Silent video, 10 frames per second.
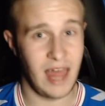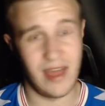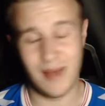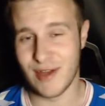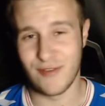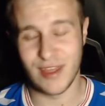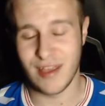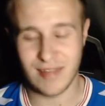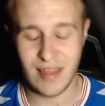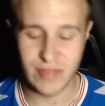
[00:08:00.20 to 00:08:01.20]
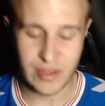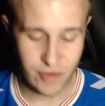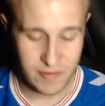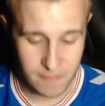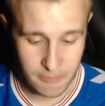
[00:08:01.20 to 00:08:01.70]
that man really is living the
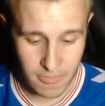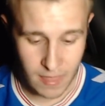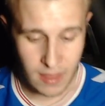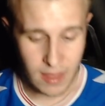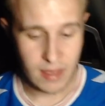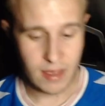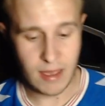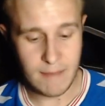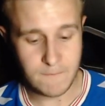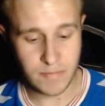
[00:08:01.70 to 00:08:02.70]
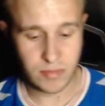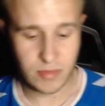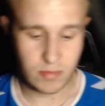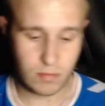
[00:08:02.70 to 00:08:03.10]
dream. It